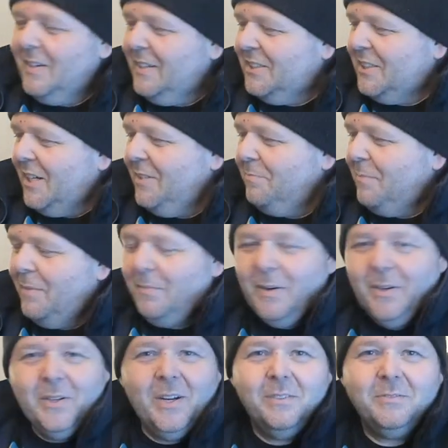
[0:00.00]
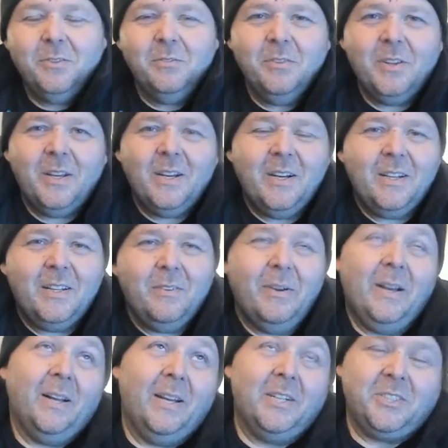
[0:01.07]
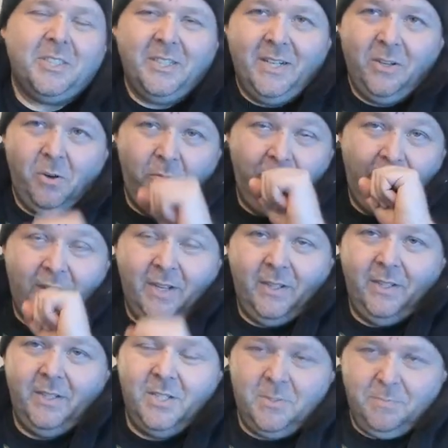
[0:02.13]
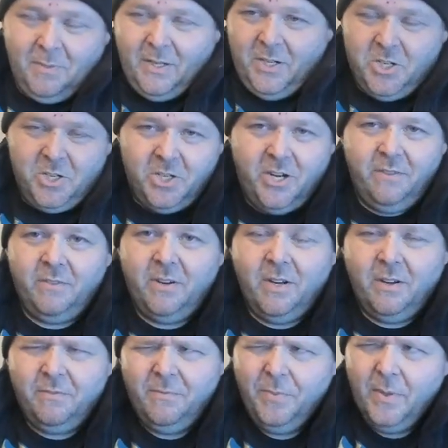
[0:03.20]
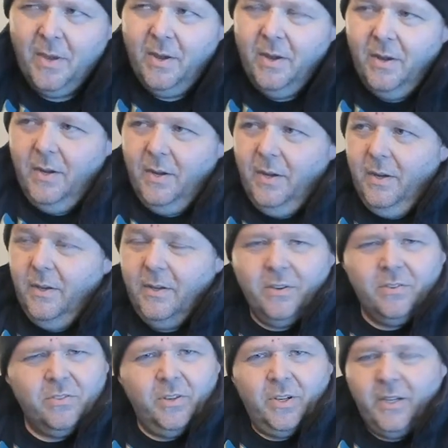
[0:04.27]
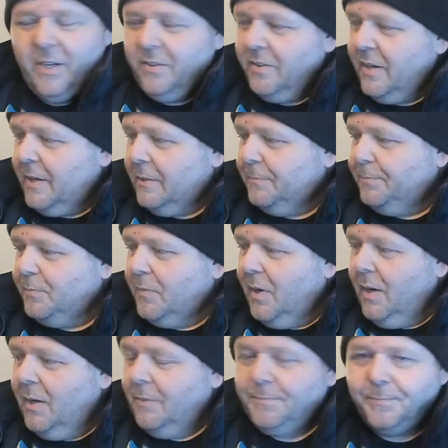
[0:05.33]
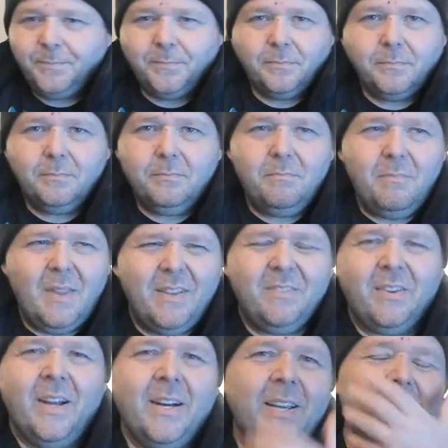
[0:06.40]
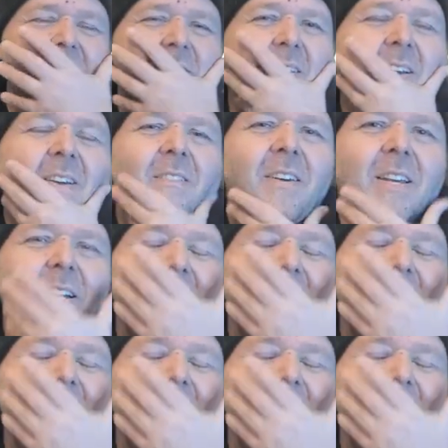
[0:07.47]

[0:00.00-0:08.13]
I shaved my beard off over the hot... Well, actually not over the holidays, but I just shaved it off yesterday, I think. Um, it's kind of getting sick of it.